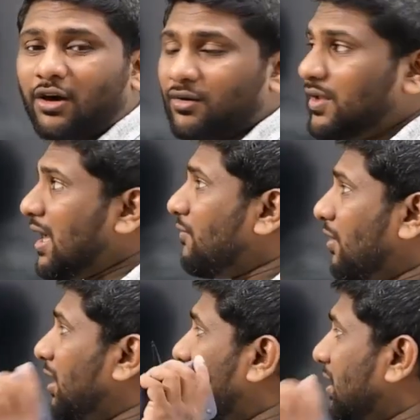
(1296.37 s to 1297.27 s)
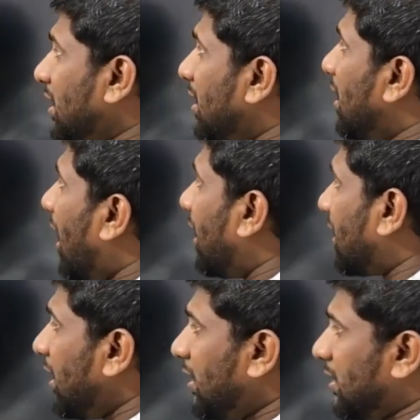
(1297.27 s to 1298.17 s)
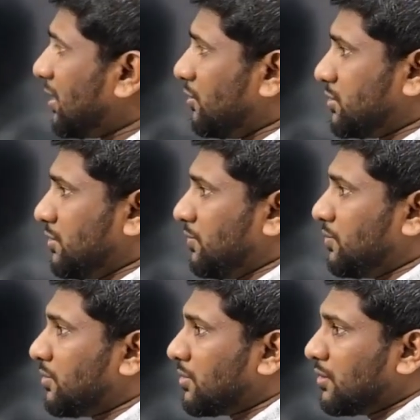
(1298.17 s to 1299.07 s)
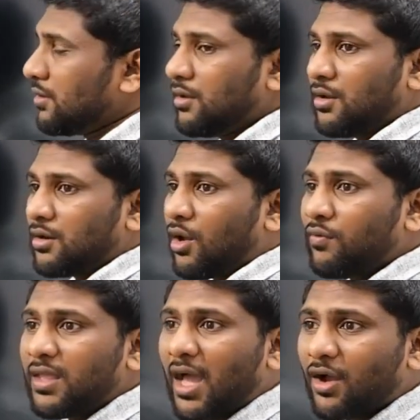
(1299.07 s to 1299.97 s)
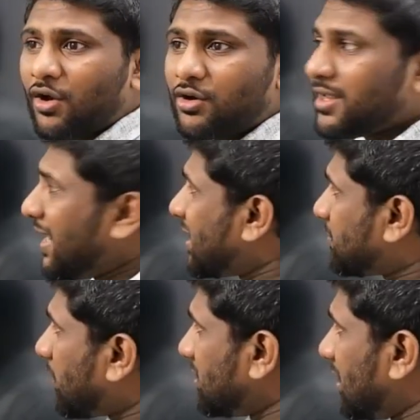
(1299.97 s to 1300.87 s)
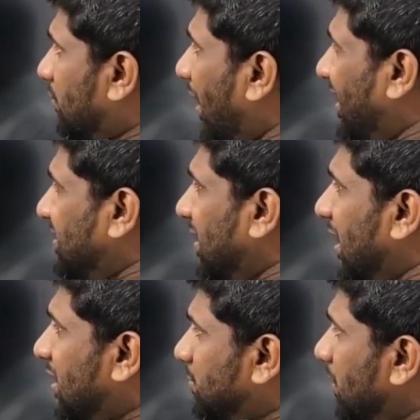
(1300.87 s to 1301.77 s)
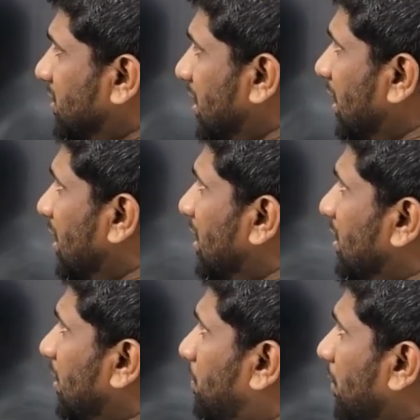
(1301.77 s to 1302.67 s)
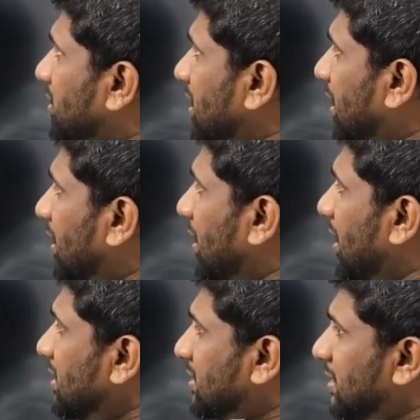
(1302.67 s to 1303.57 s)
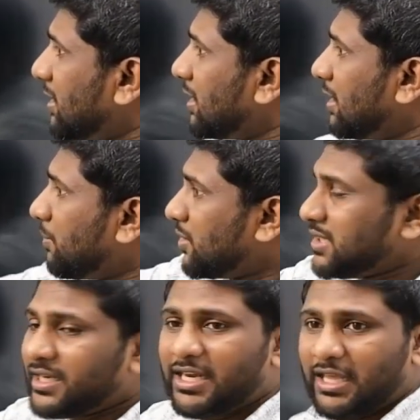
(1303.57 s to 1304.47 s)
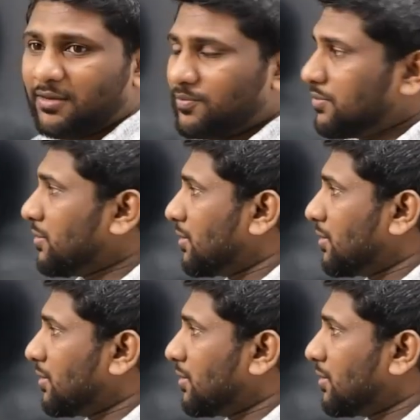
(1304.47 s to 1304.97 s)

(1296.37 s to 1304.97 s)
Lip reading: is gone. We have only another 110,000. Now we are going to the next project. What is the next project? The project is project D.